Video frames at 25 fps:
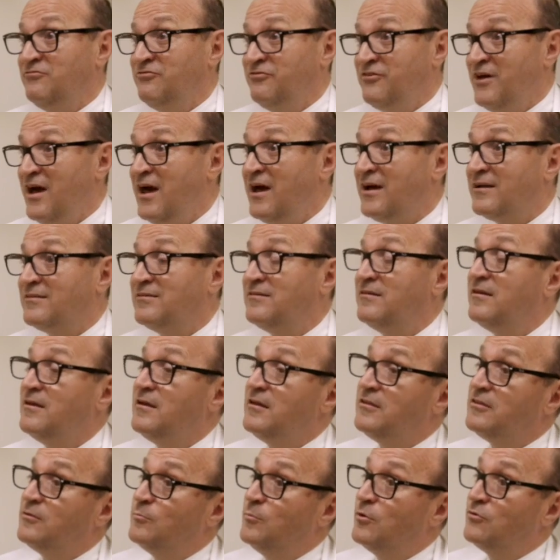fact,
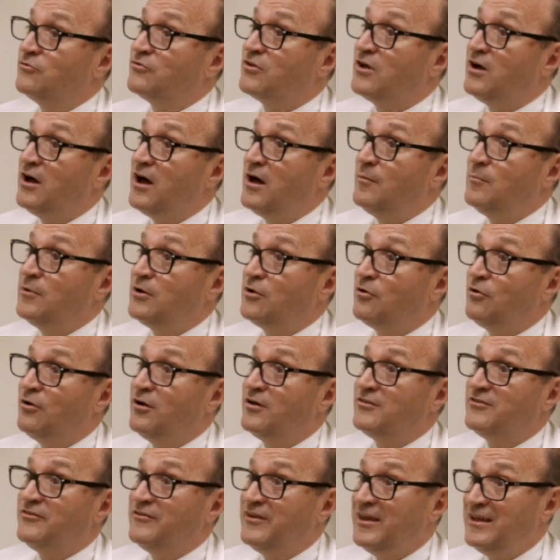the most common
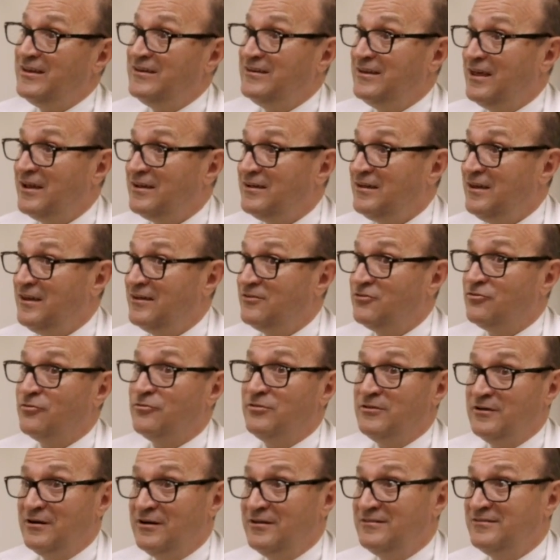cause of head and neck cancer
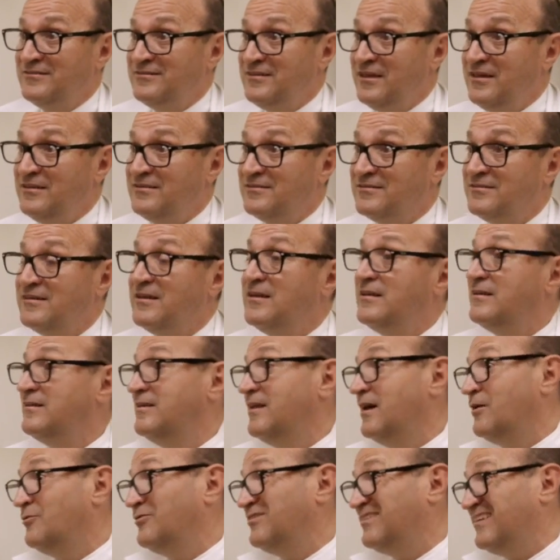in the United States
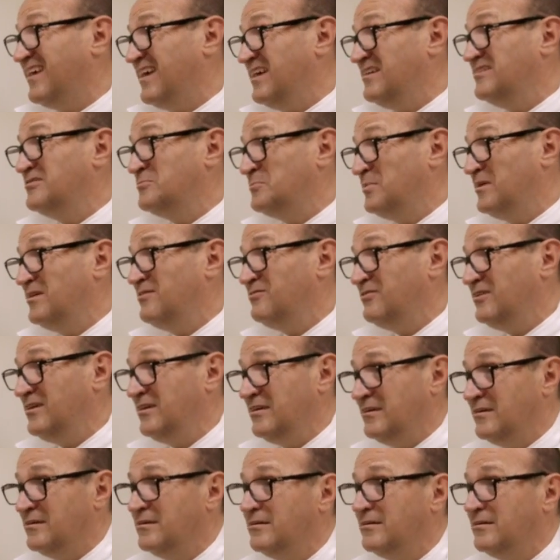now is HPV.